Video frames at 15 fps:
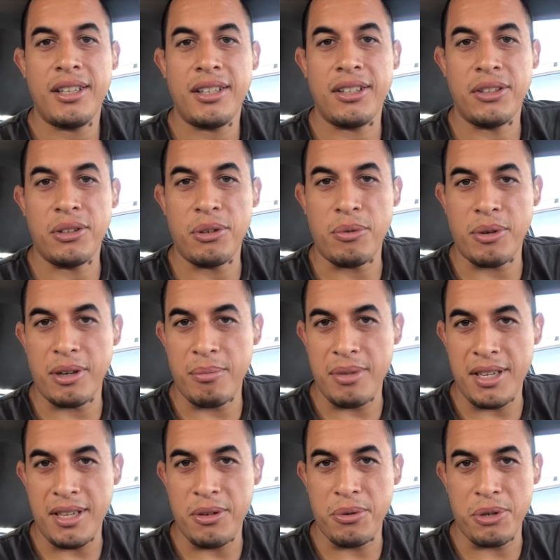you don't want to
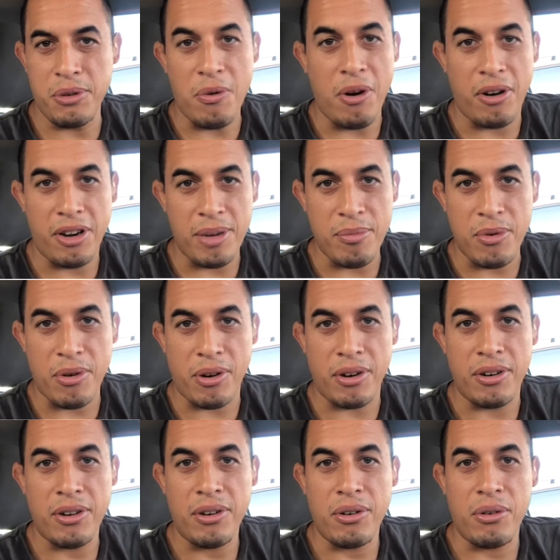be who you are anymore.